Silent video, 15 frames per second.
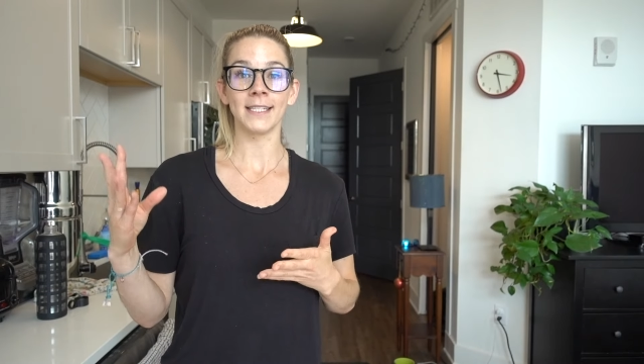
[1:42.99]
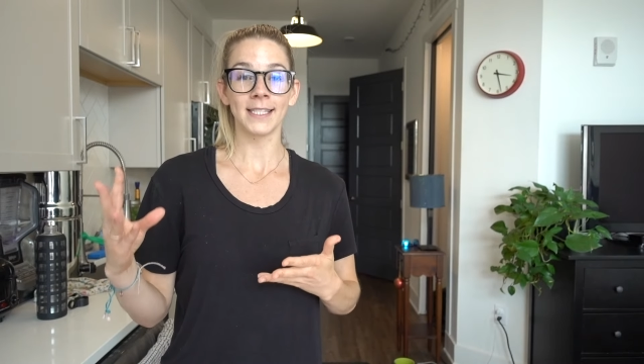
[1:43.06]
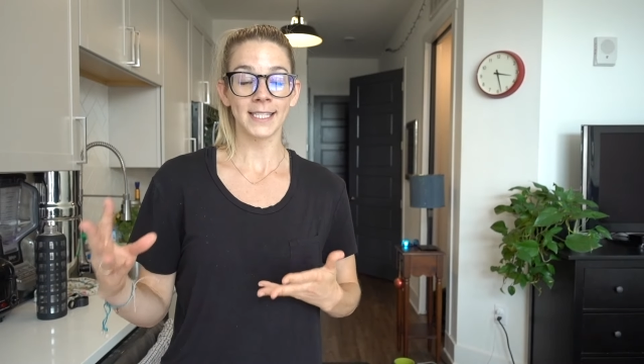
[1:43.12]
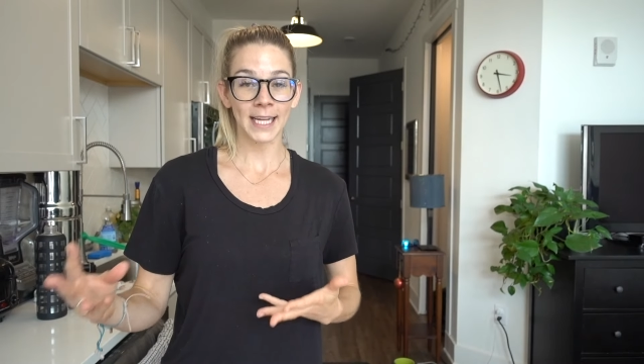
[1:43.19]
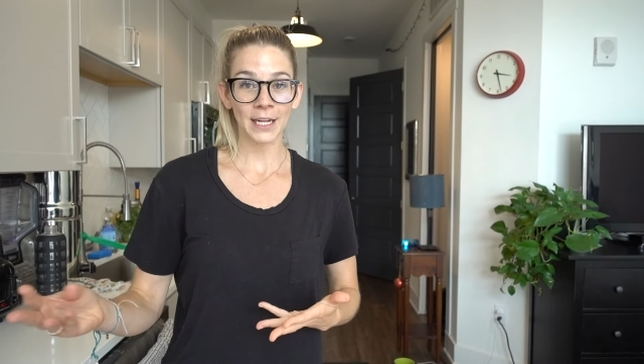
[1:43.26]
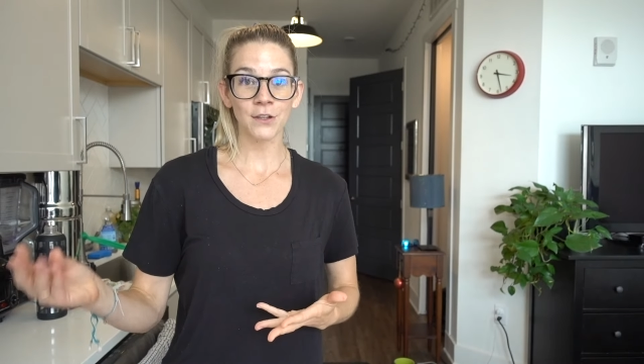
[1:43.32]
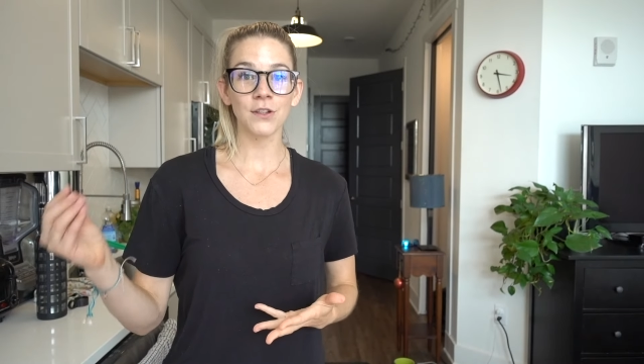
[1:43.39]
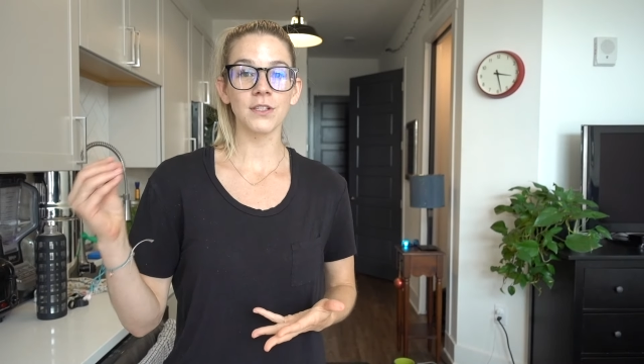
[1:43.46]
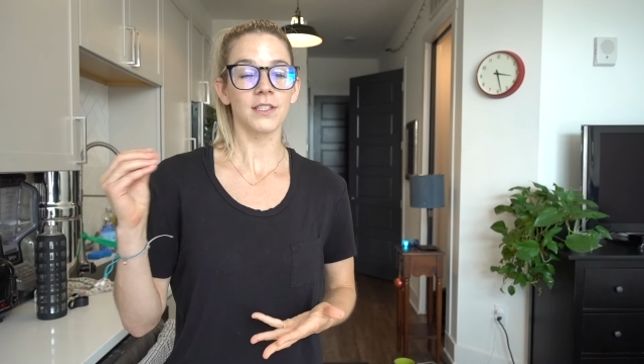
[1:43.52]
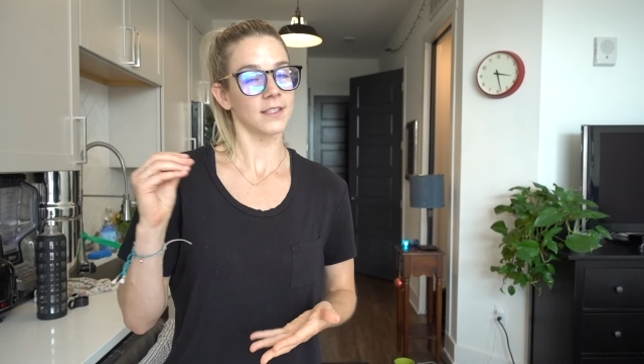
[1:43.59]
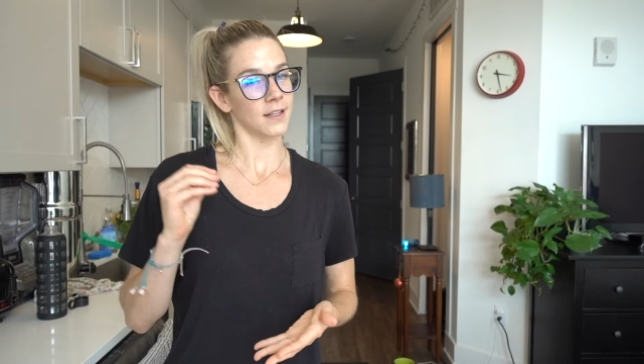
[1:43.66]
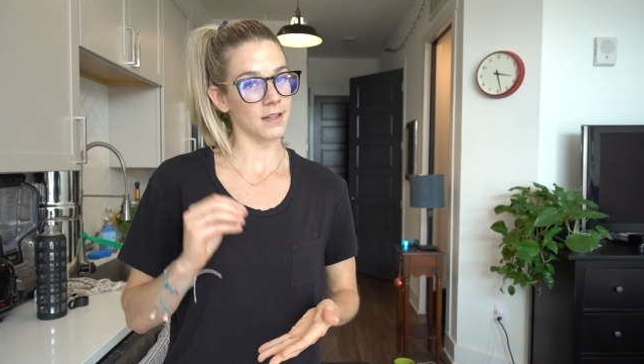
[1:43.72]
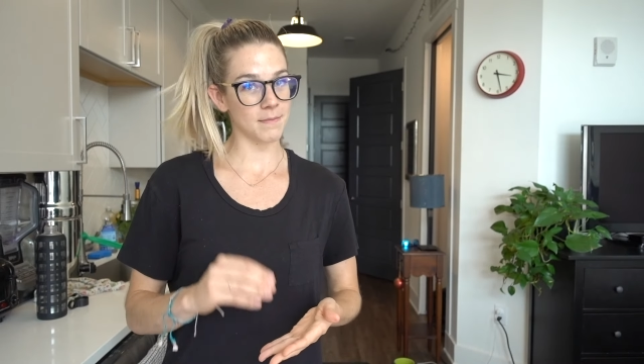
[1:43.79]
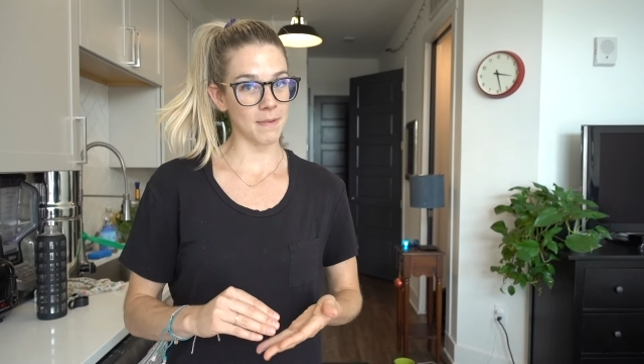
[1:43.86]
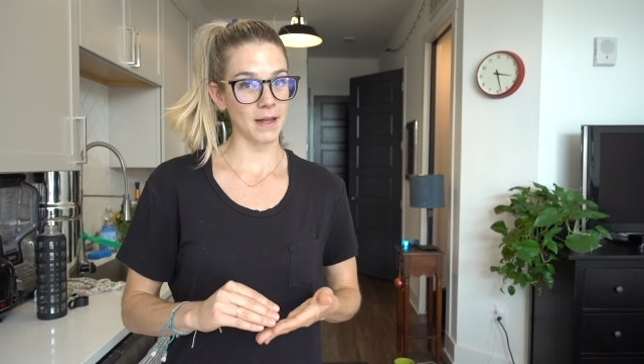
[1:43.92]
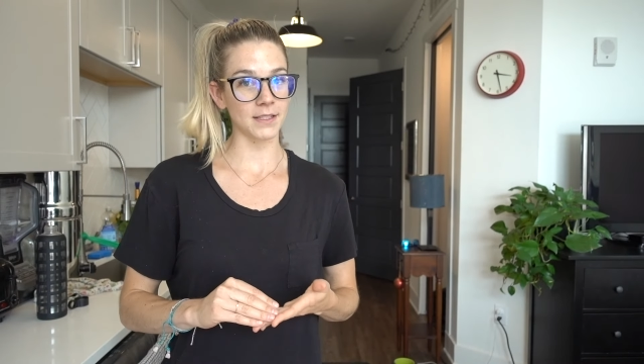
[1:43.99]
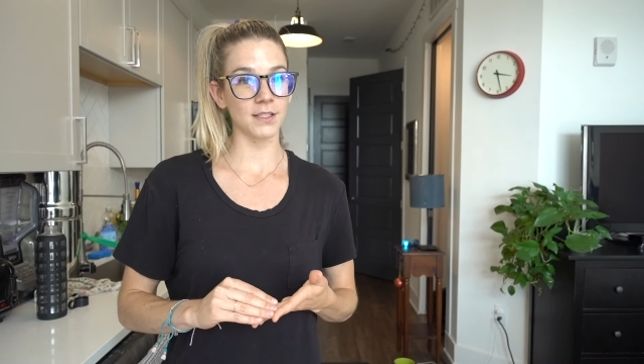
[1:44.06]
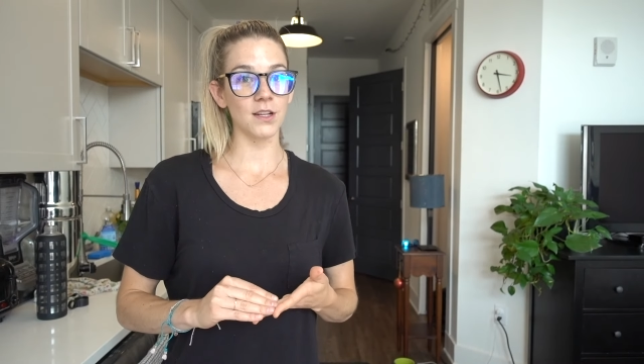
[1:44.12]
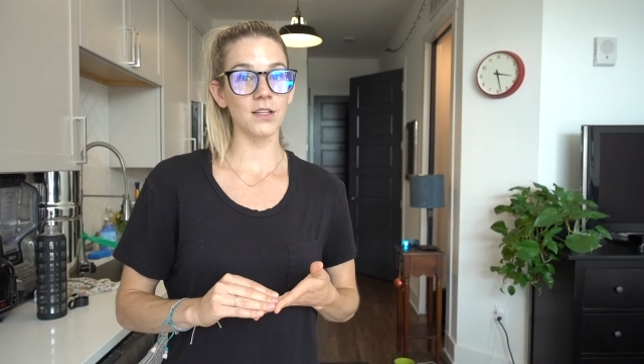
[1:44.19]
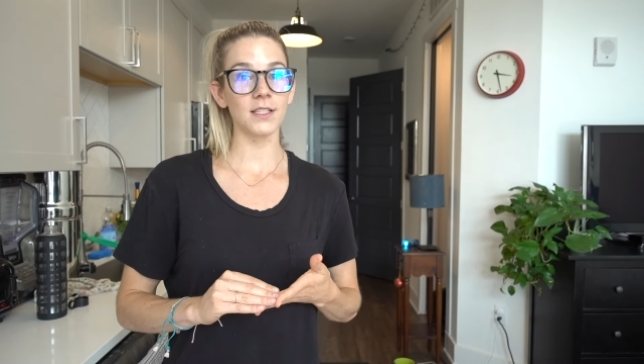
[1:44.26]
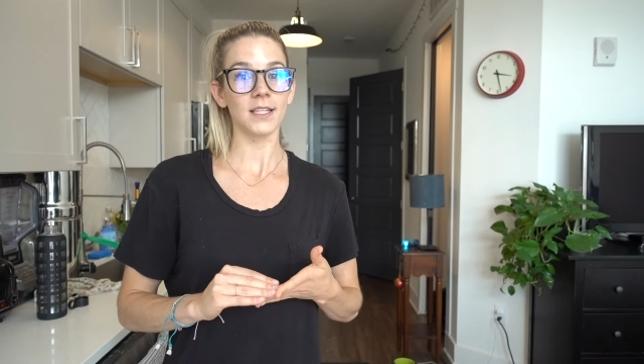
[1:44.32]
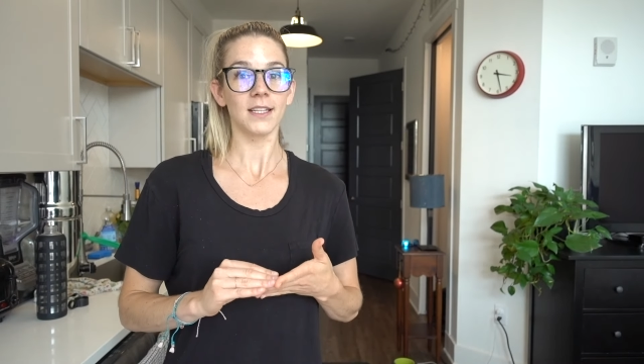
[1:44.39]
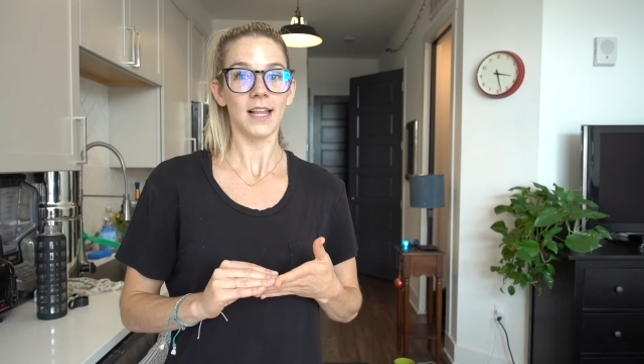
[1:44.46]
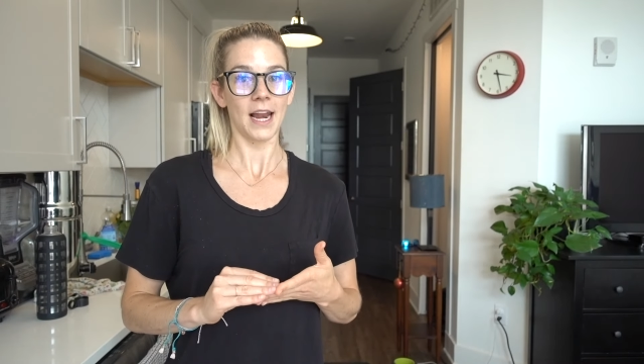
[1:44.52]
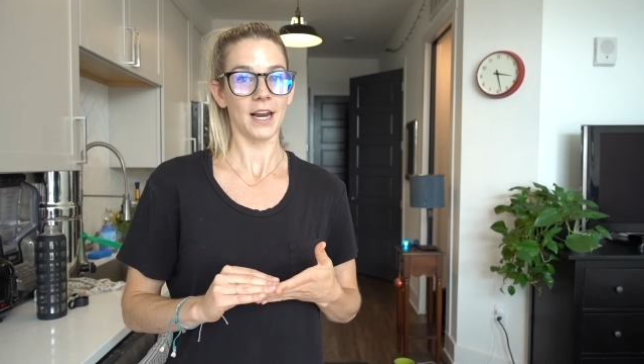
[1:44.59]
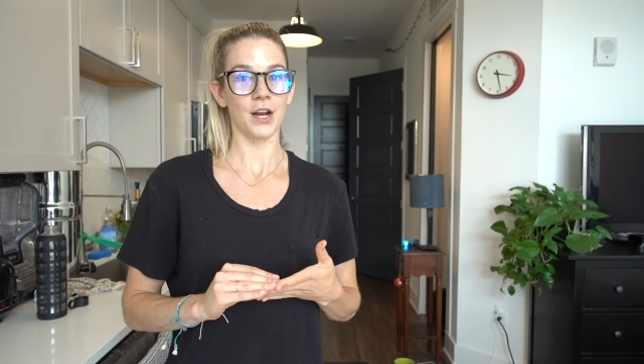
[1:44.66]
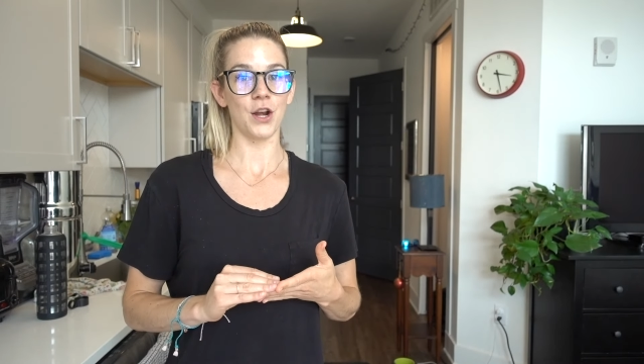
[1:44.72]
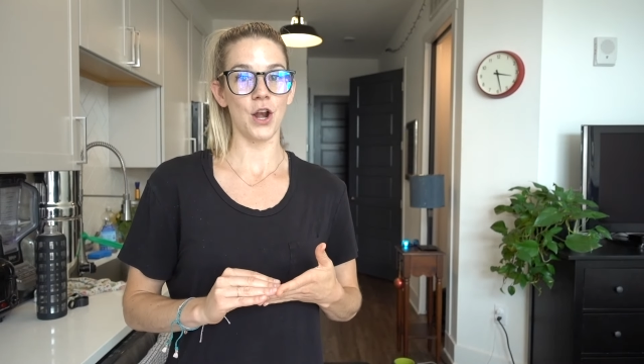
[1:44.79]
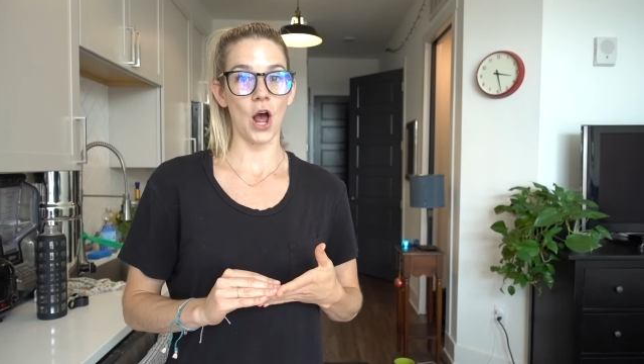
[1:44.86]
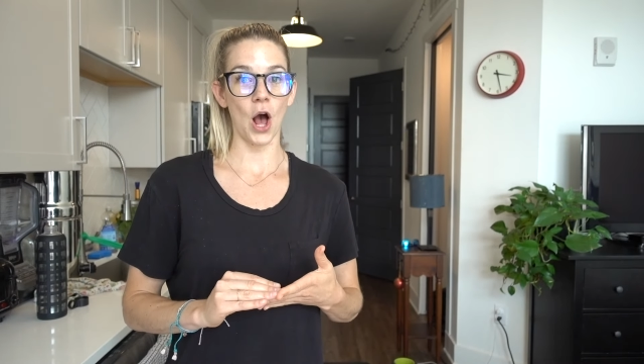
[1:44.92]
signals to the muscle to let
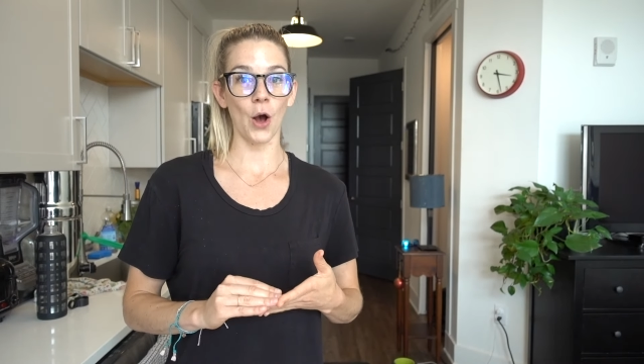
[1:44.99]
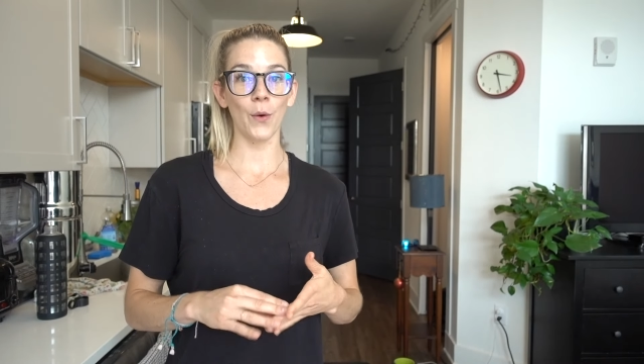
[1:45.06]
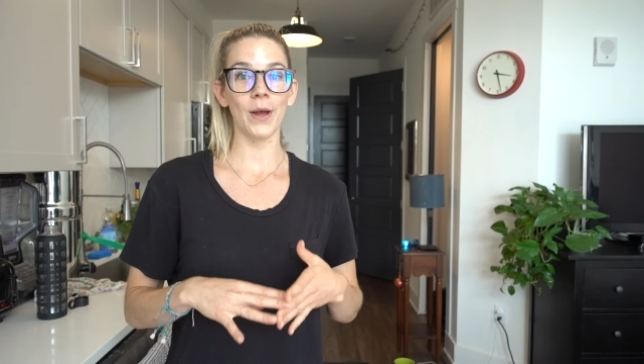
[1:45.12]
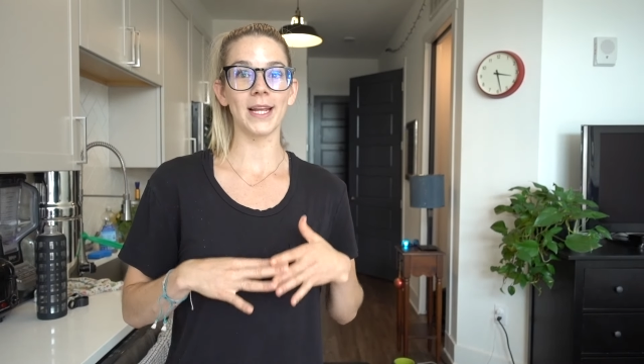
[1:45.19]
it know